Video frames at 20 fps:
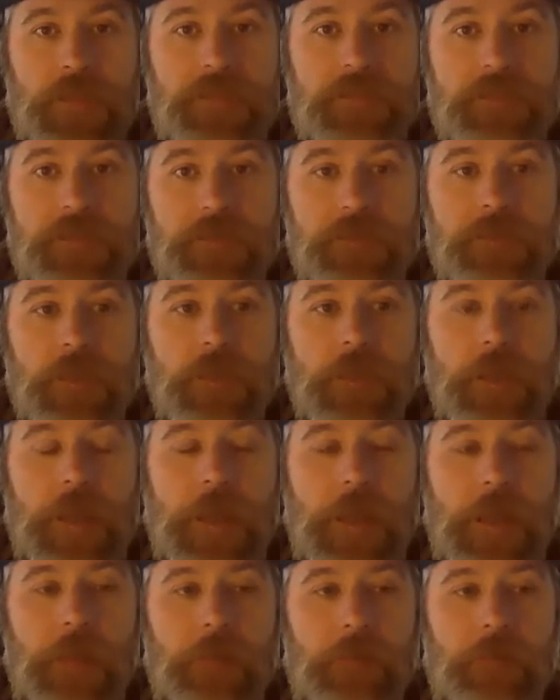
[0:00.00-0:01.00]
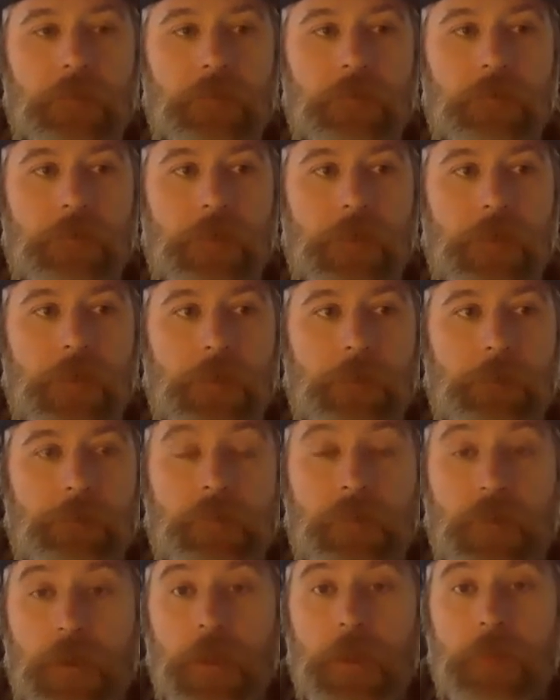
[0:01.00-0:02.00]
places and
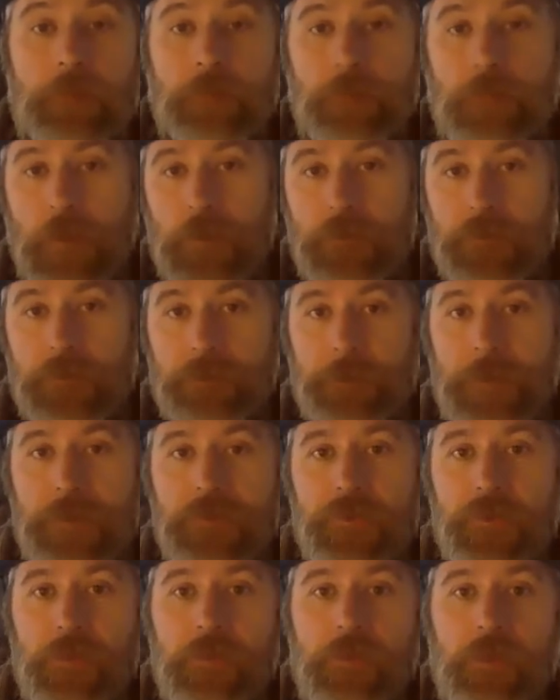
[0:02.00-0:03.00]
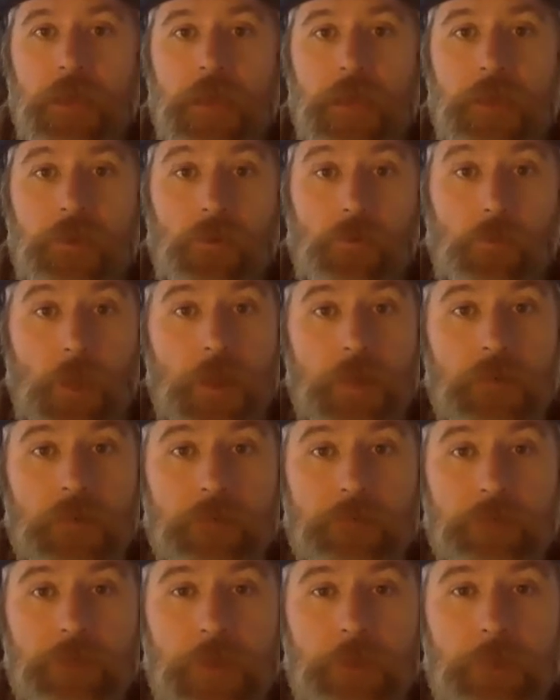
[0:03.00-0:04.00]
that I had just mentioned, and you're
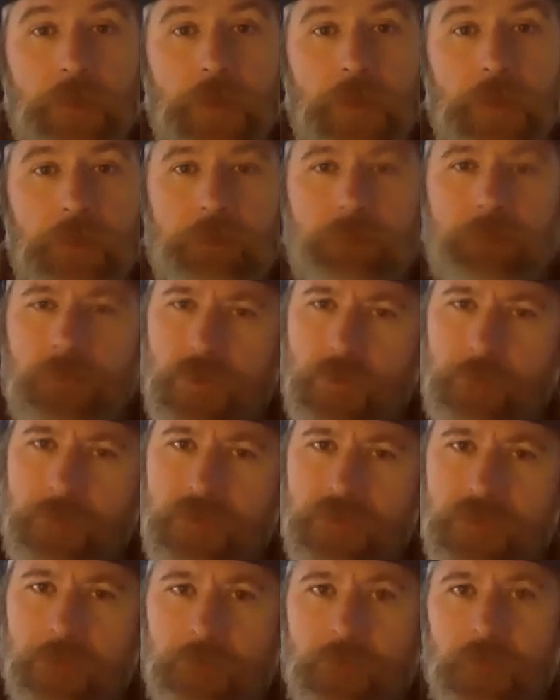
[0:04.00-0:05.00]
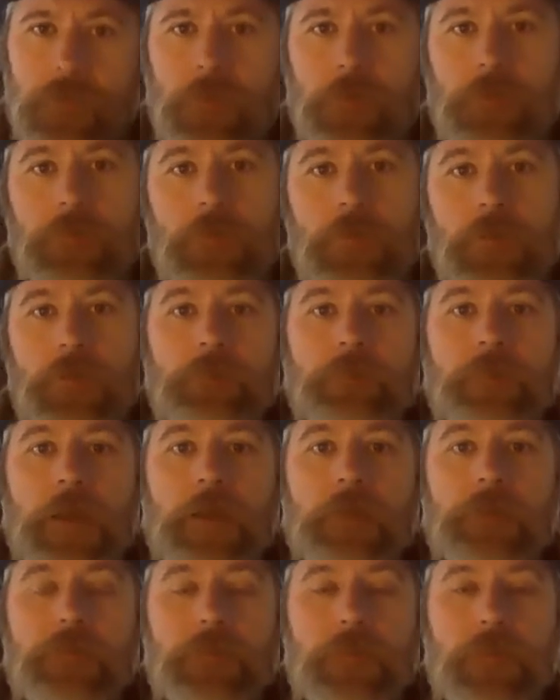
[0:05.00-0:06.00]
riding a fat bike, could be something there in the Q
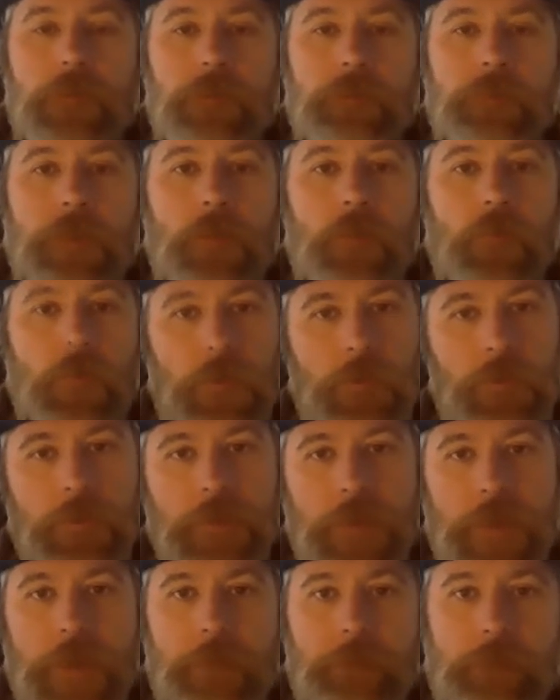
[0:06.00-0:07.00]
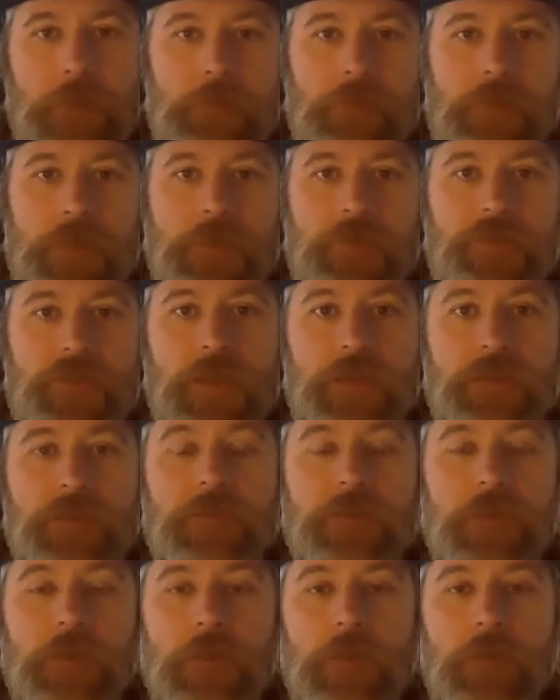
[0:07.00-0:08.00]
factor that you might want to look at, maybe
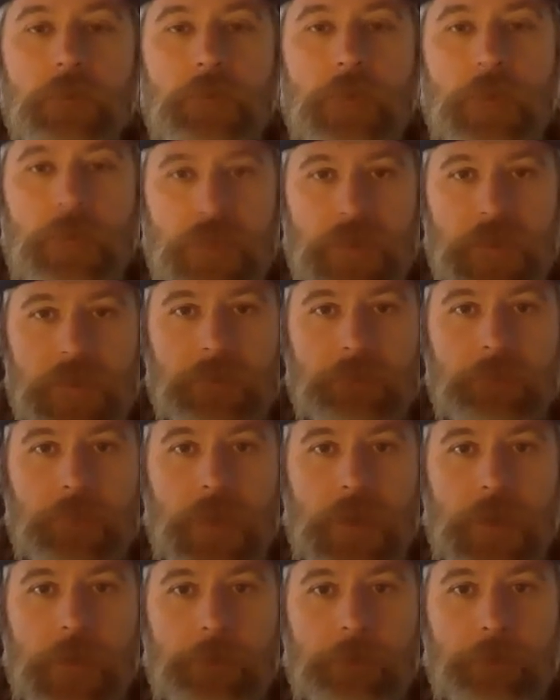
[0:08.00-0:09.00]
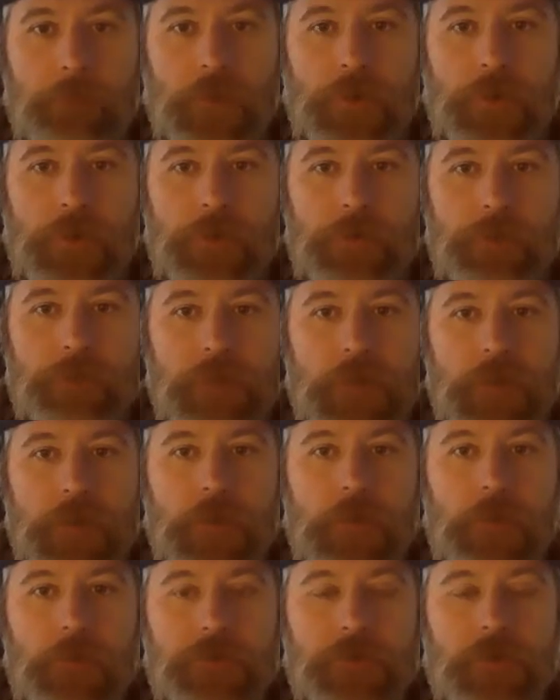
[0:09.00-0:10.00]
adjust. Maybe it's bringing your feet
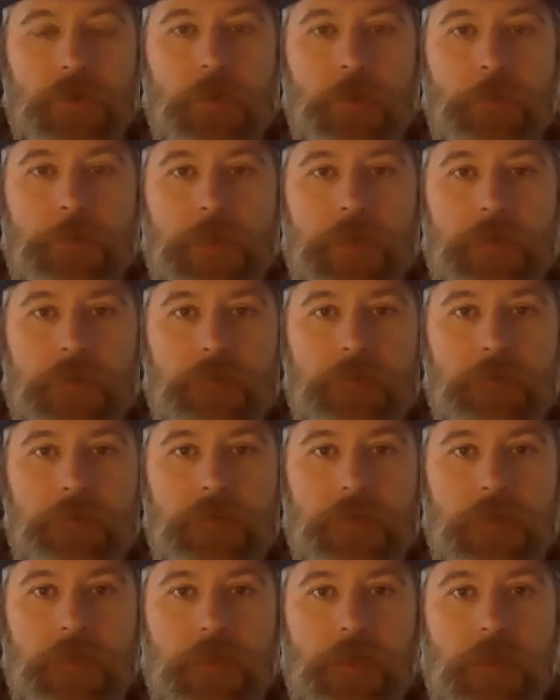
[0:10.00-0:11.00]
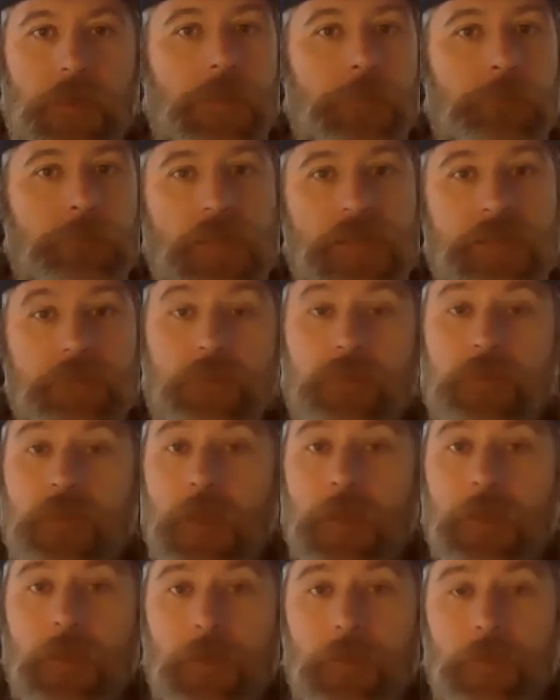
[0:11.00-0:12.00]
in closer on the pedals, cleat placement,
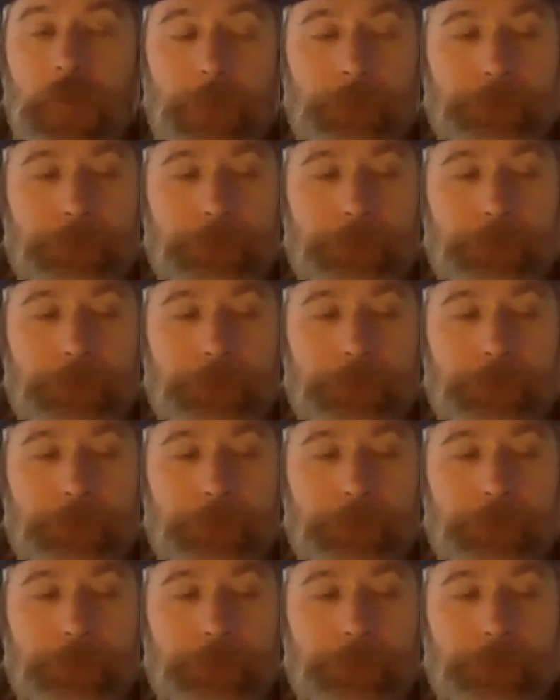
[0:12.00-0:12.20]
that kind